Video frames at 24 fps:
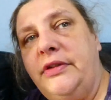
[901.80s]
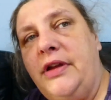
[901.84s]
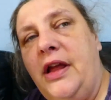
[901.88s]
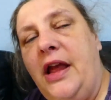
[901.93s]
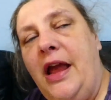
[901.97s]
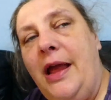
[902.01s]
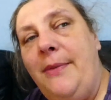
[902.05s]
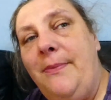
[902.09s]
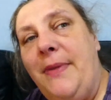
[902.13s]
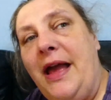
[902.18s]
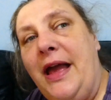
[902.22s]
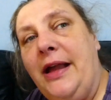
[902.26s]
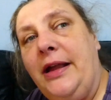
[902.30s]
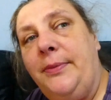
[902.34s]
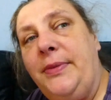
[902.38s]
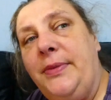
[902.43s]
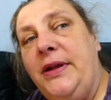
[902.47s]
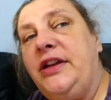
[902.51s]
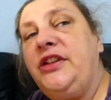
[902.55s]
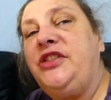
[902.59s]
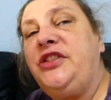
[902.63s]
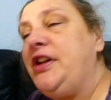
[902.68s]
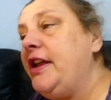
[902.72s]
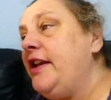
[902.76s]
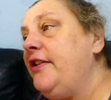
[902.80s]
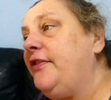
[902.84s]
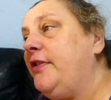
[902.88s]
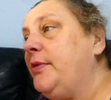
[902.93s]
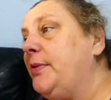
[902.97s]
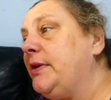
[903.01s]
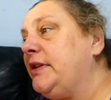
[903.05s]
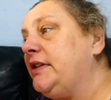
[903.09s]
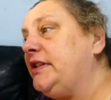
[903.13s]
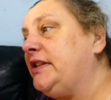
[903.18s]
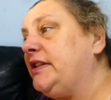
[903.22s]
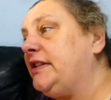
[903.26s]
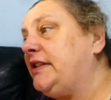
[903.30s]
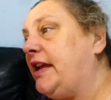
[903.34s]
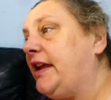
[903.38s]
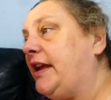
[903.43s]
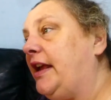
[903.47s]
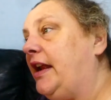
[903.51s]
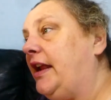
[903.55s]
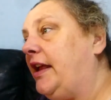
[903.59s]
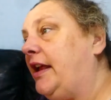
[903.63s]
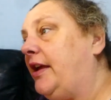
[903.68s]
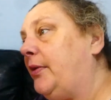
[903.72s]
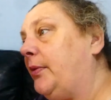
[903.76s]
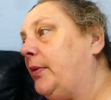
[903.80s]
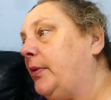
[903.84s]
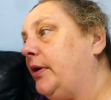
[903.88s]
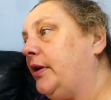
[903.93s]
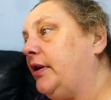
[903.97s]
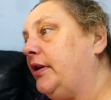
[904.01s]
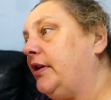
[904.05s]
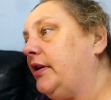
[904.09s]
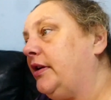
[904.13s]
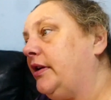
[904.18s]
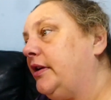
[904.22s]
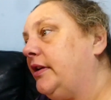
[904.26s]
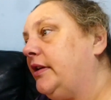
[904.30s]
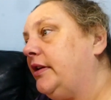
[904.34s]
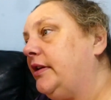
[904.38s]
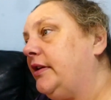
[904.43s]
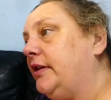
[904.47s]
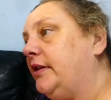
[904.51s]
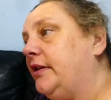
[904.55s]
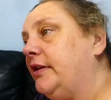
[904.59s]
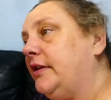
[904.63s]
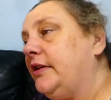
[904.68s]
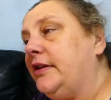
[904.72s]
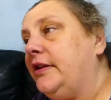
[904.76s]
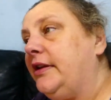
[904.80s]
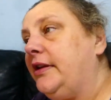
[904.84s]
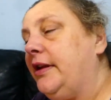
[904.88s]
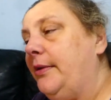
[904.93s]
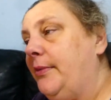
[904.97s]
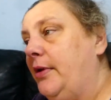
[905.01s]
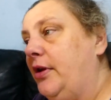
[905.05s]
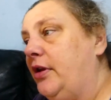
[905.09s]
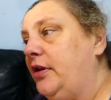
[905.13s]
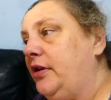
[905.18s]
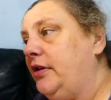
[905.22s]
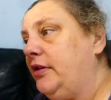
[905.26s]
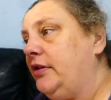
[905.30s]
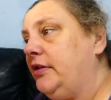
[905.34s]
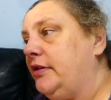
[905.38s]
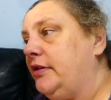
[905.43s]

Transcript: I'm back because Jennifer wants to say hello. Come on.